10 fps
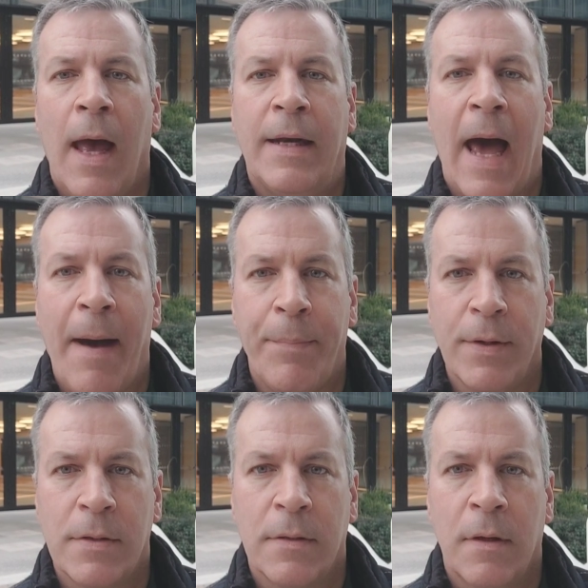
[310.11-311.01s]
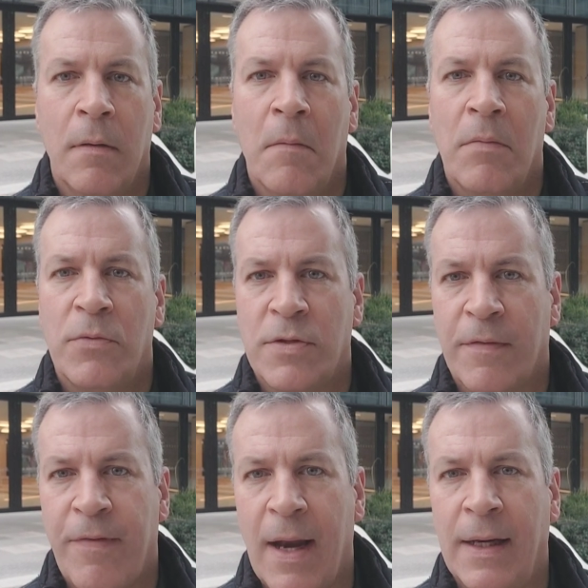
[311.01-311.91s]
It happened. There was
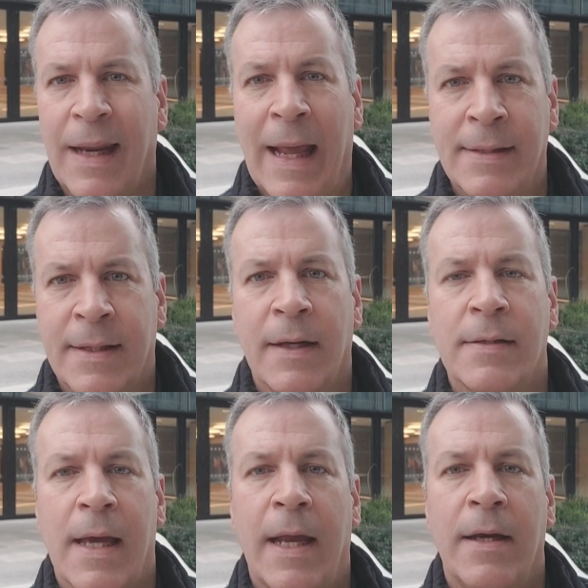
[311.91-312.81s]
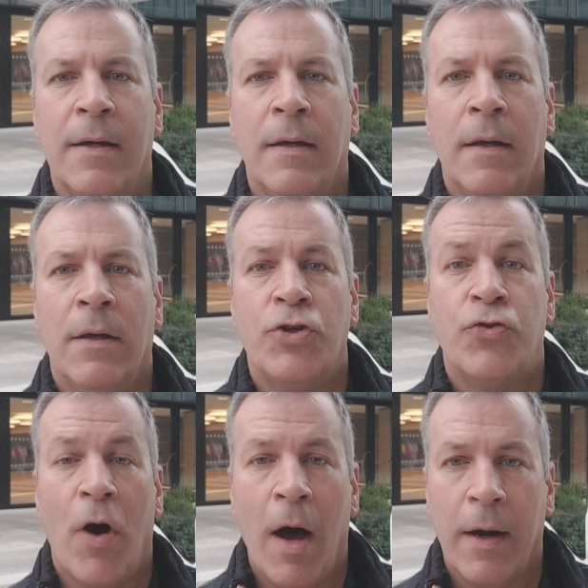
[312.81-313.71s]
a violent incident in
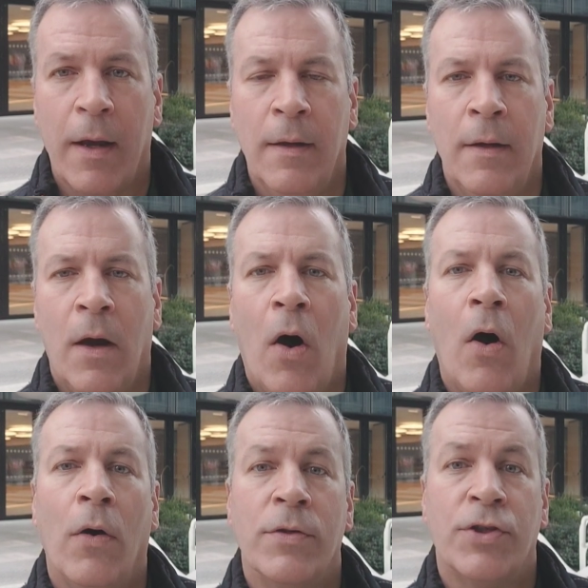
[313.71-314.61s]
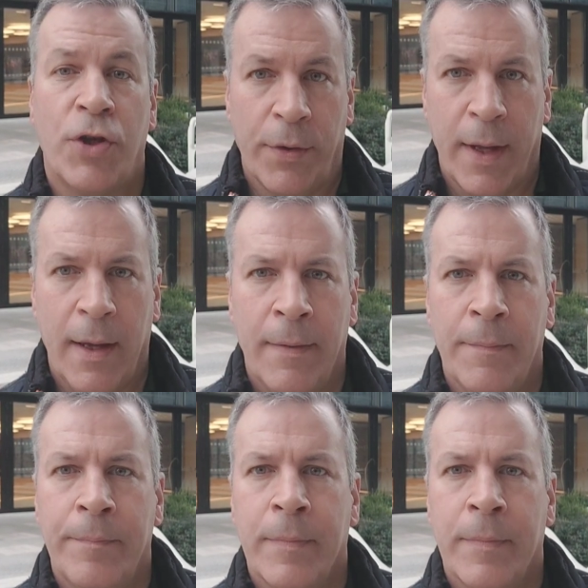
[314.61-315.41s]
Drogheda on Sunday,